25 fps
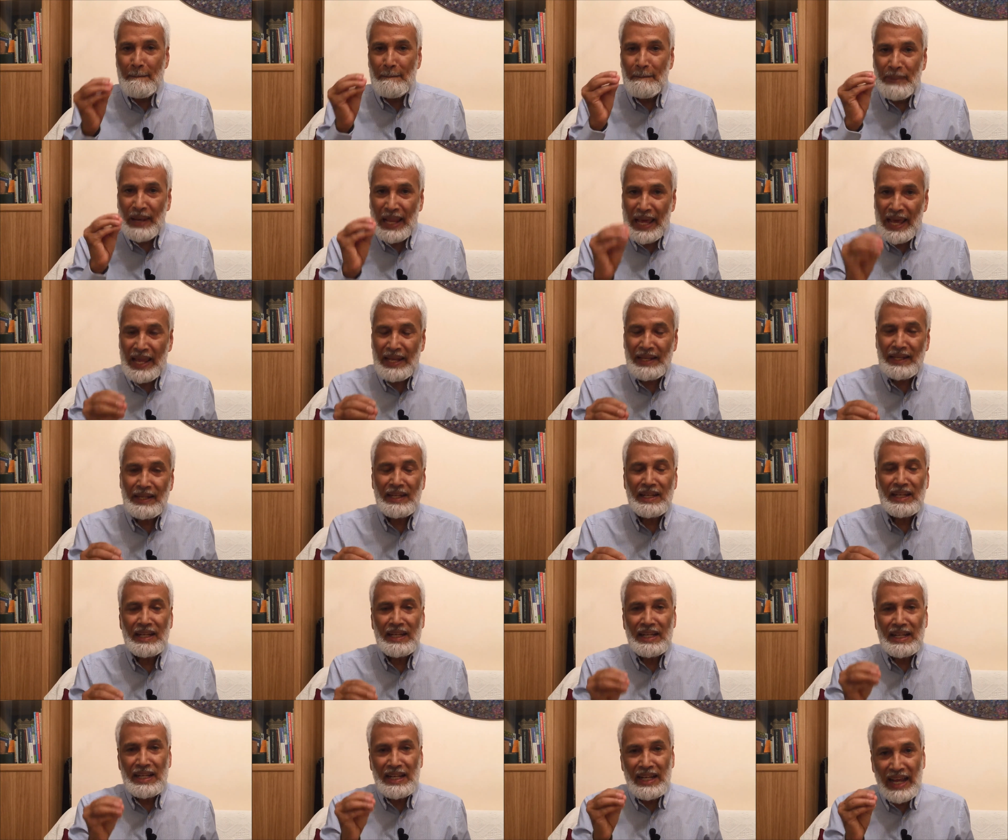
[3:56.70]
Plan,
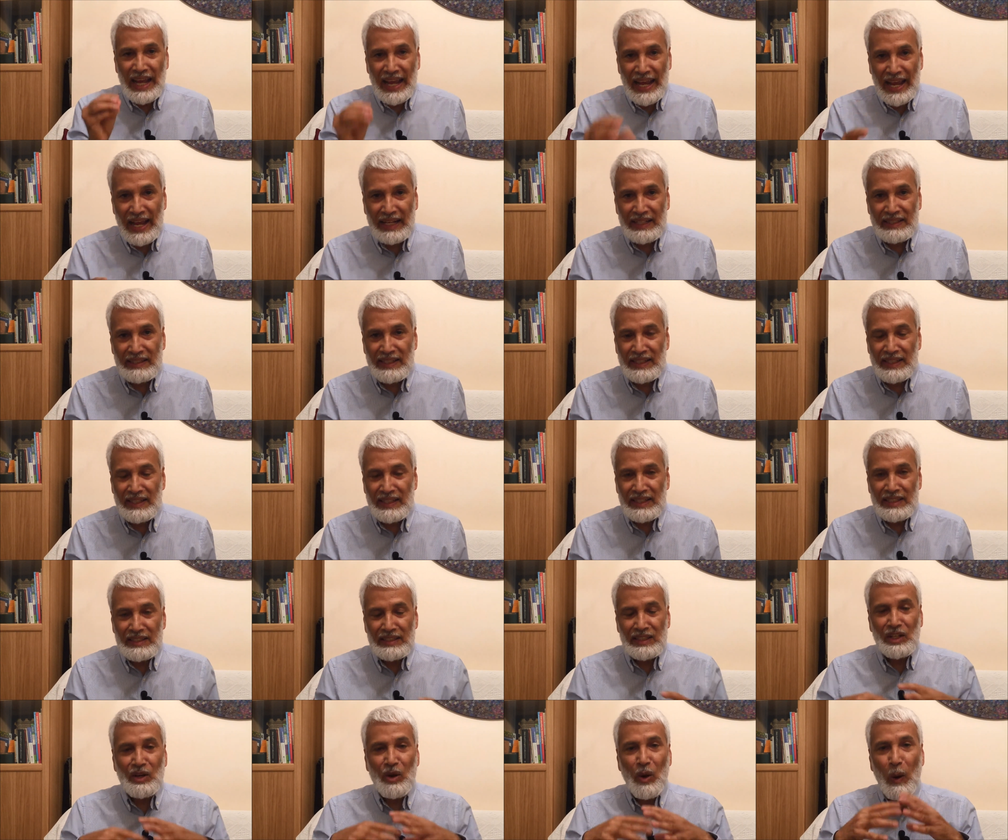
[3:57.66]
act,
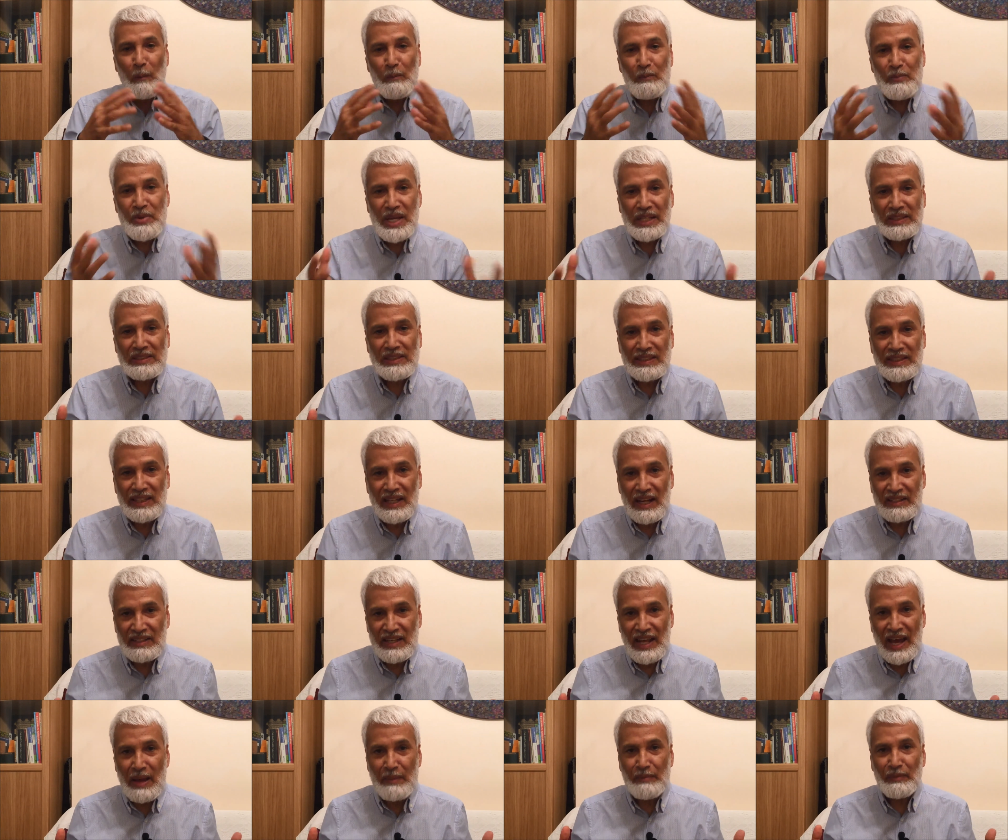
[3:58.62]
then obviously their
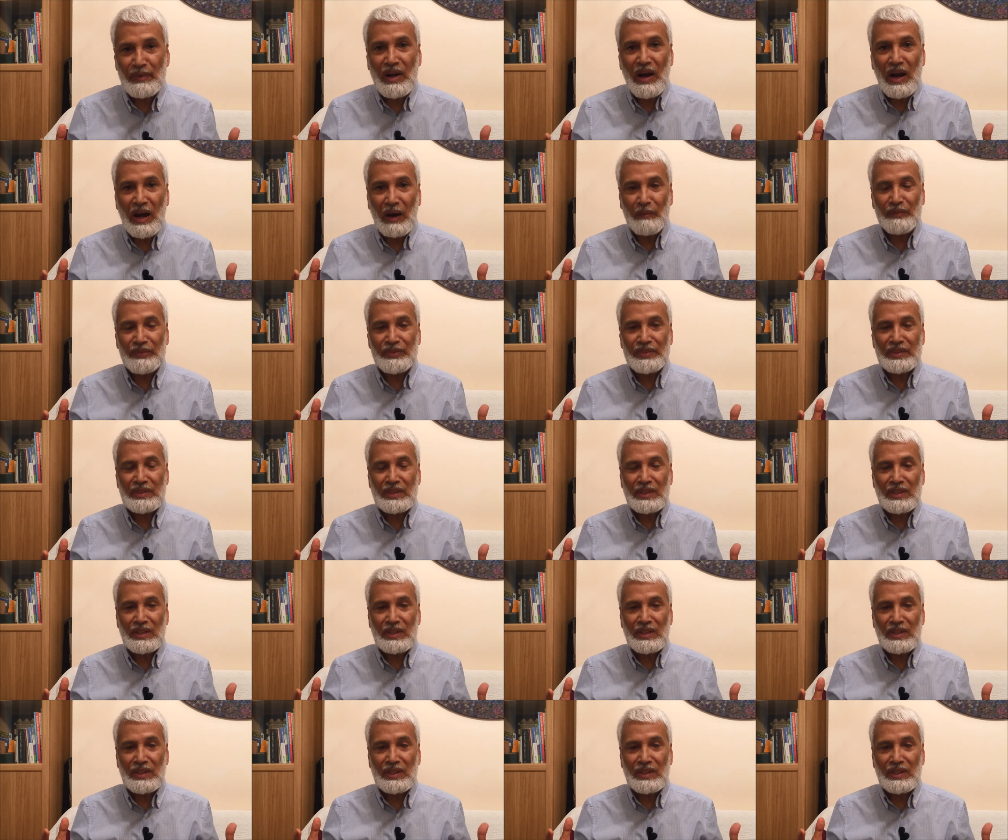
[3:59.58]
time comes